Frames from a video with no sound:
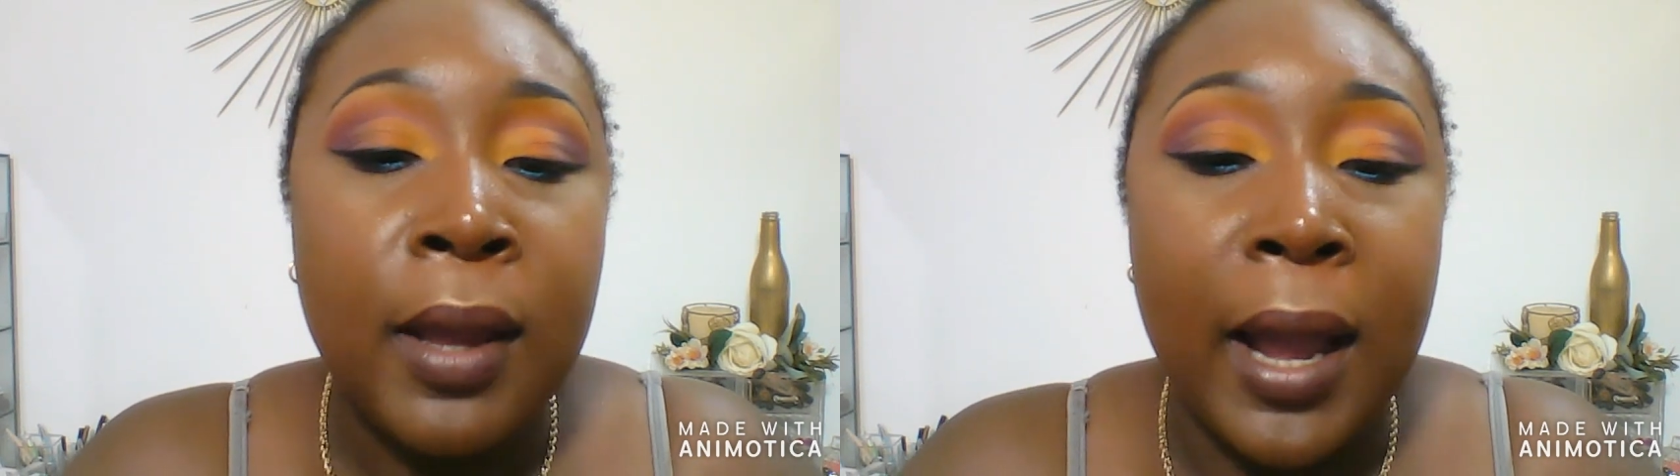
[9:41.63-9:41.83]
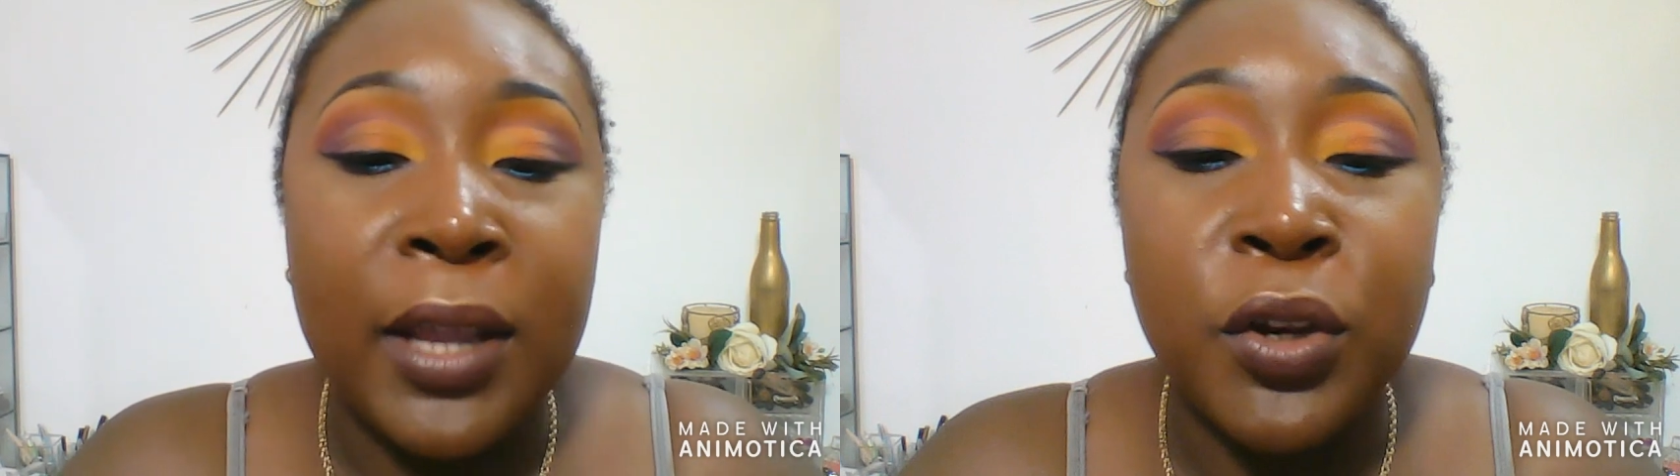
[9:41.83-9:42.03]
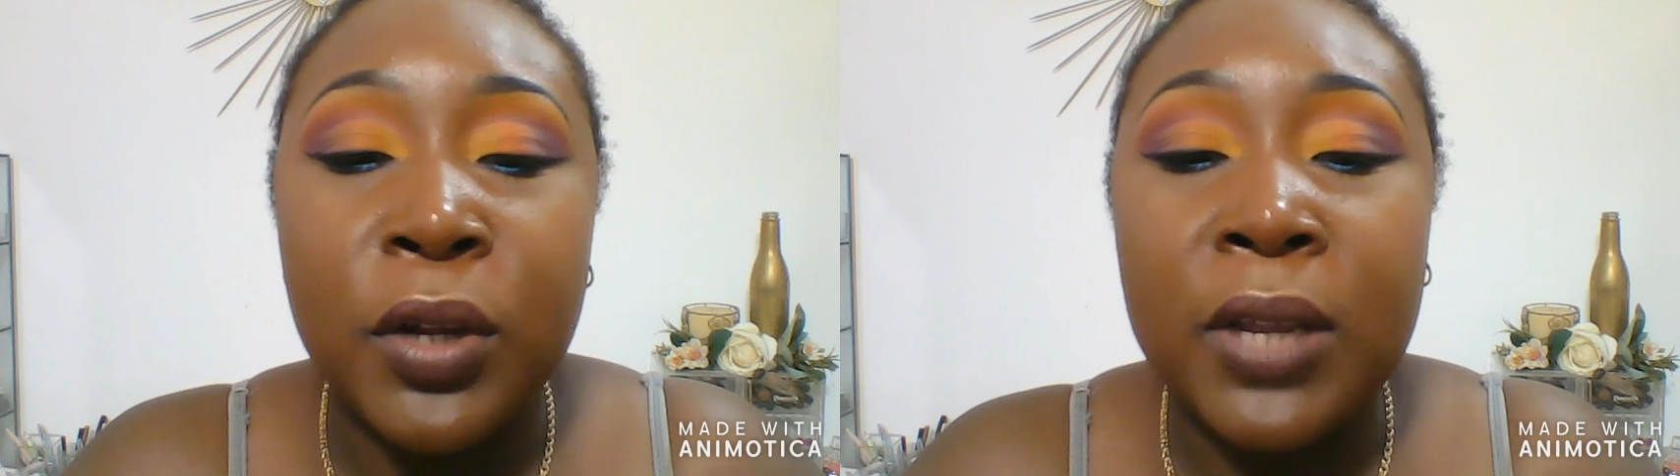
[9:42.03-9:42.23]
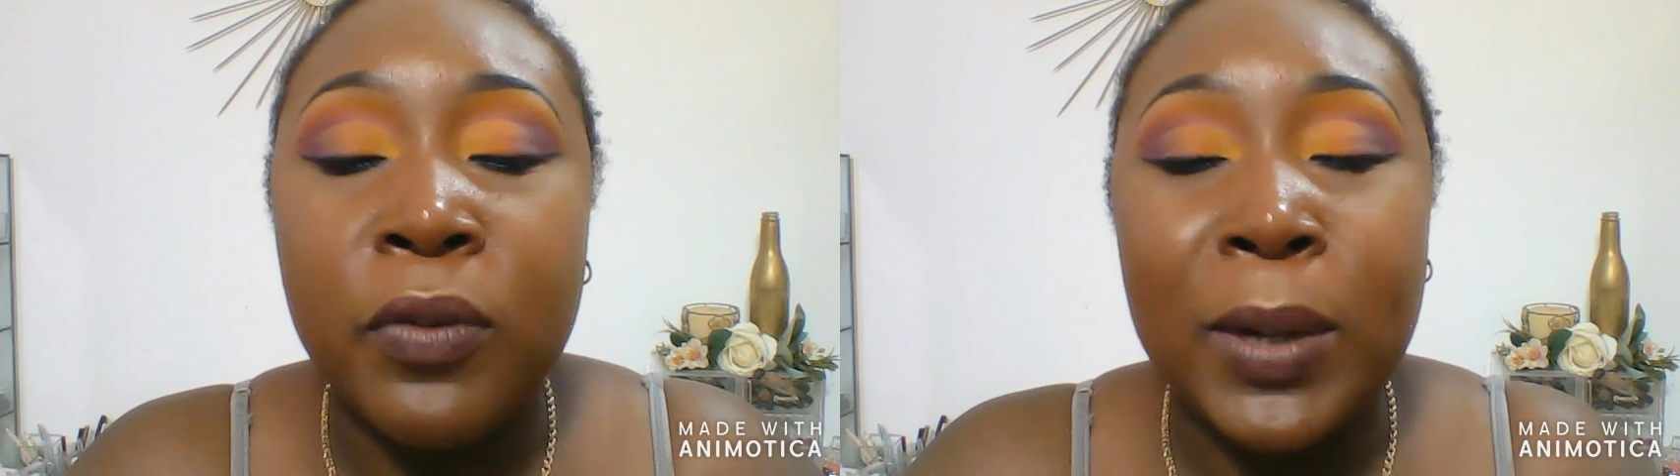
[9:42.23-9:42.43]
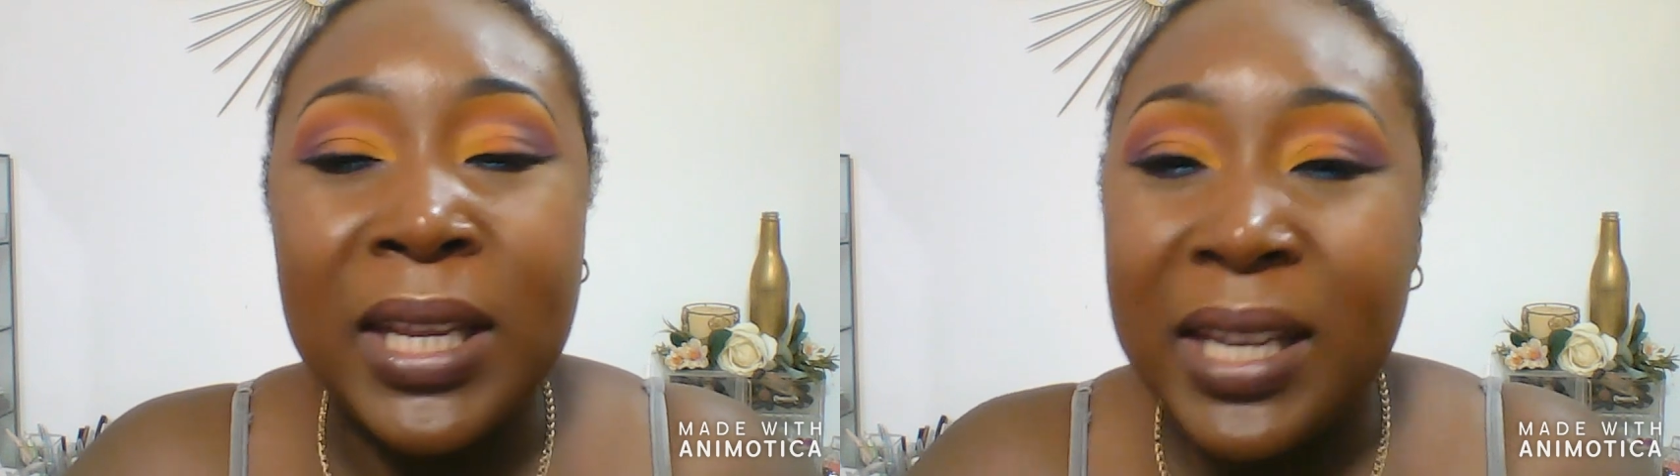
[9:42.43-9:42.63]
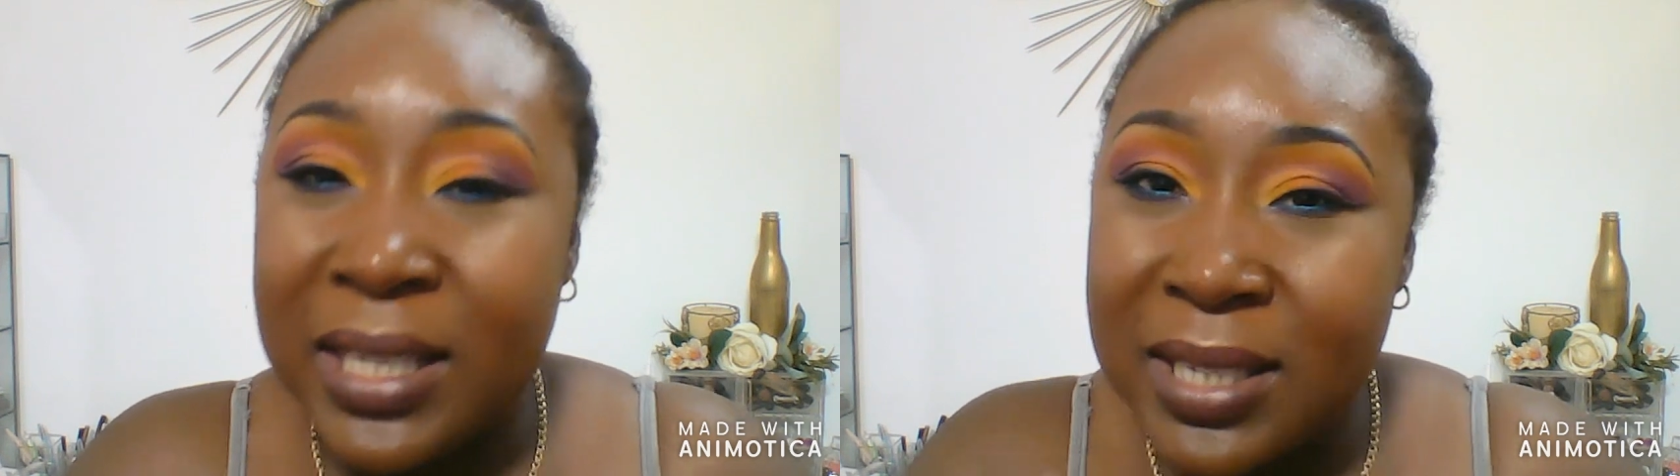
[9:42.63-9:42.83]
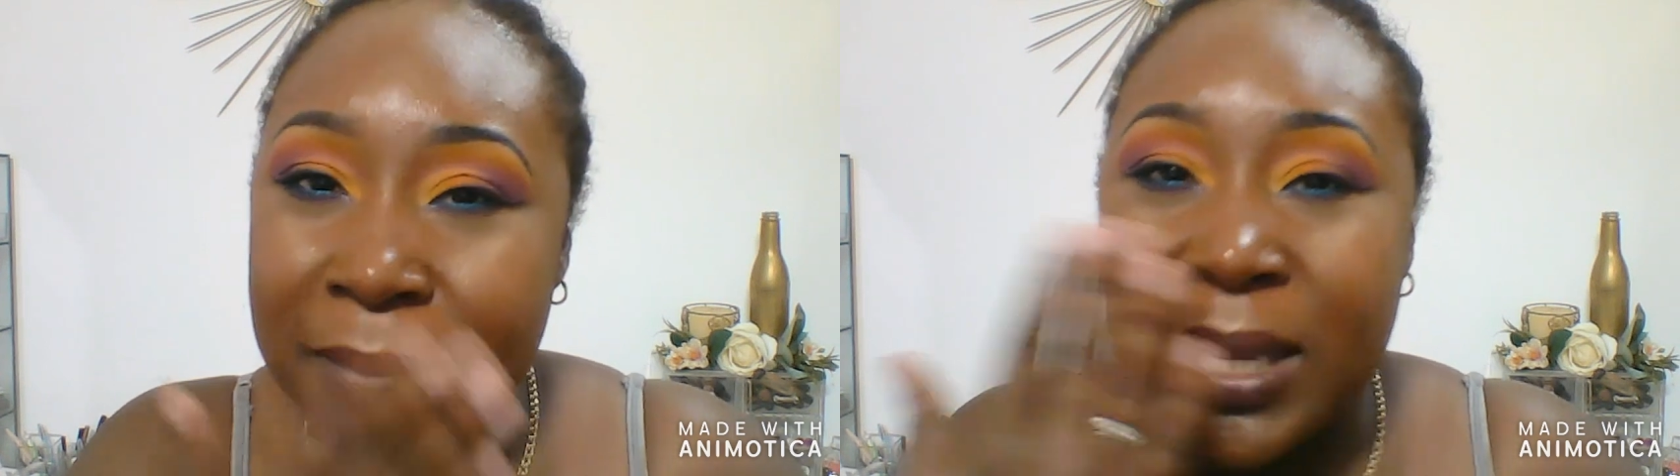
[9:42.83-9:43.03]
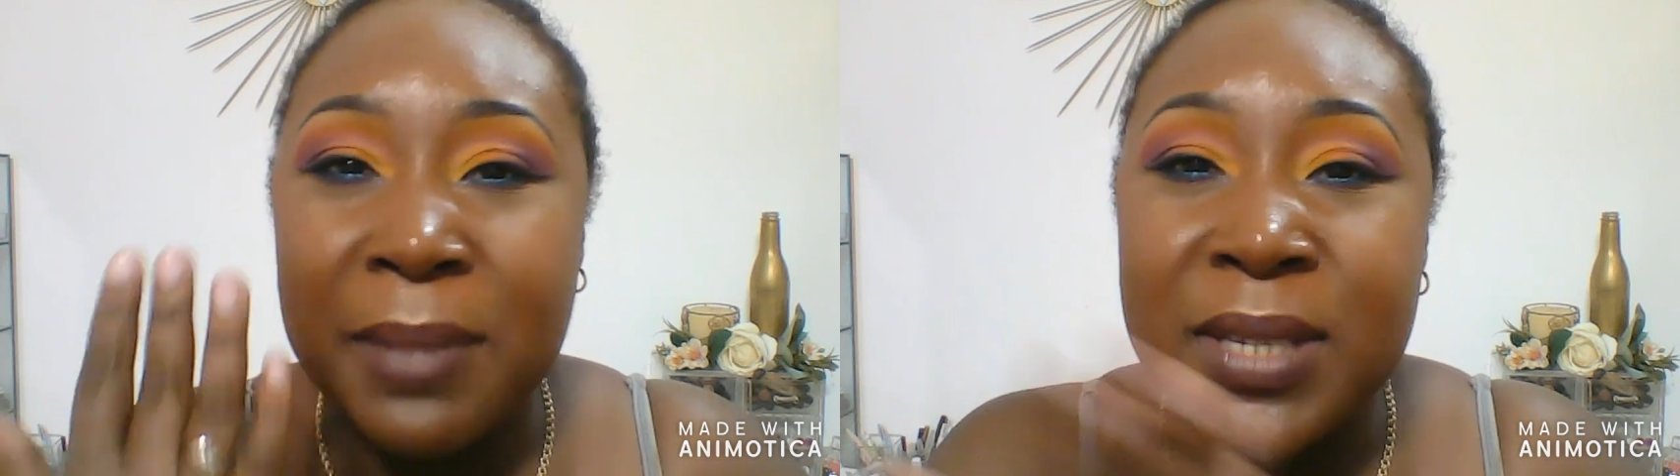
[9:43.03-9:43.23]
And you know, even when you eat,
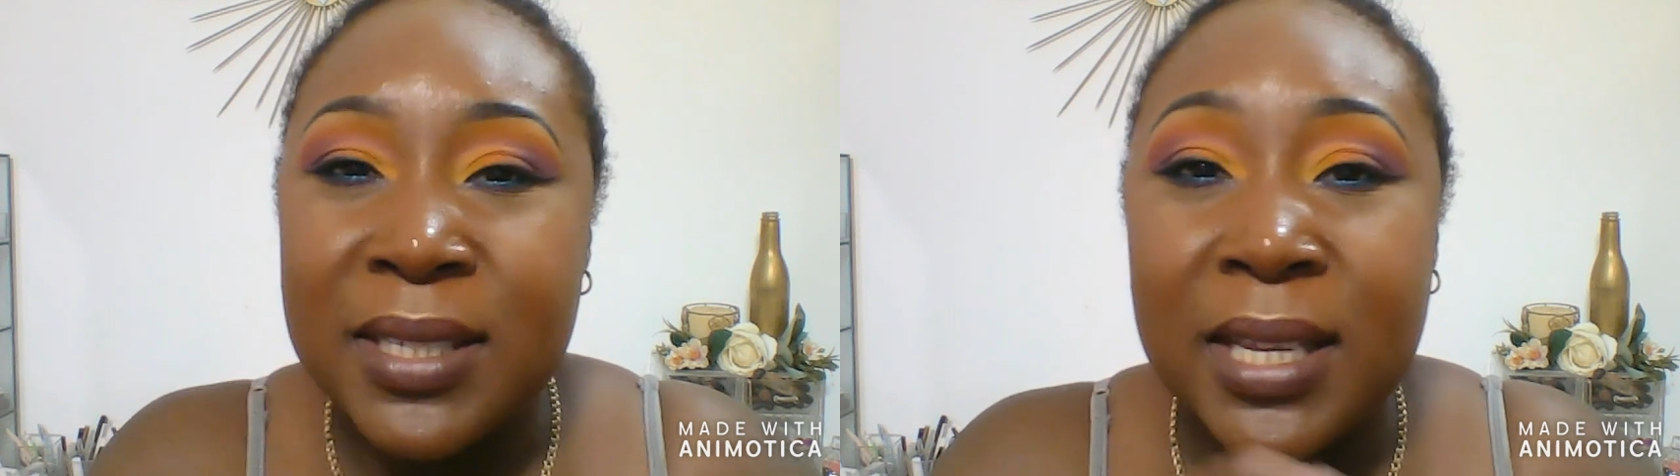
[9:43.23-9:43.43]
sometimes you